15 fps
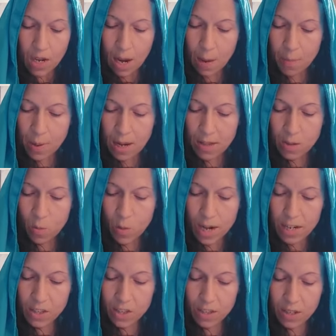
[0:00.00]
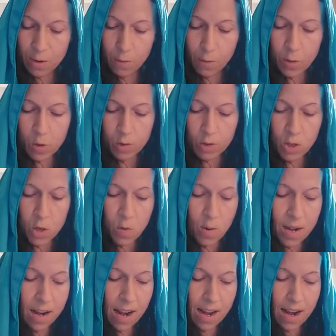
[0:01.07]
I paid the wages in full so you
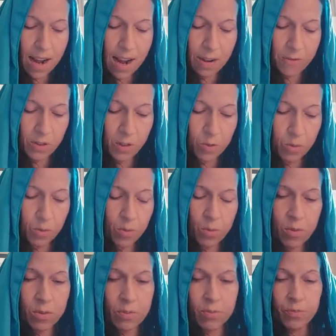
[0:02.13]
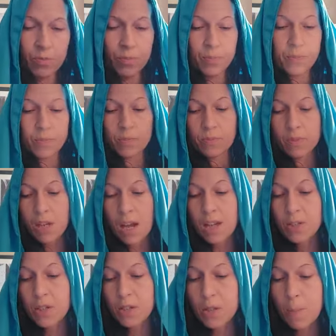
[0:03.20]
would not have to. I
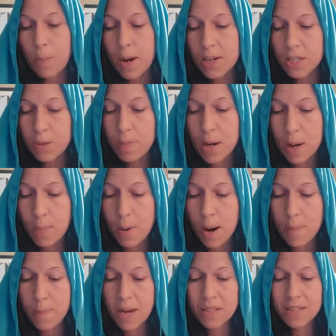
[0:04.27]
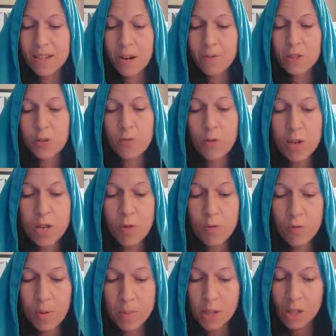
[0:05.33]
took the punishment upon myself to free you
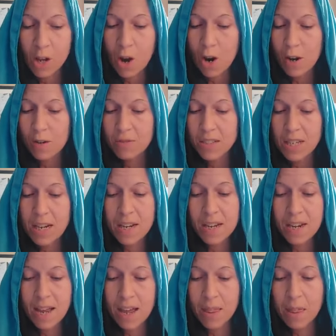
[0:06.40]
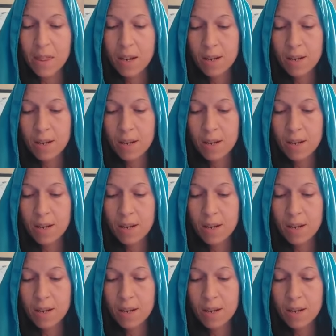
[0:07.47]
from the law of sin and death.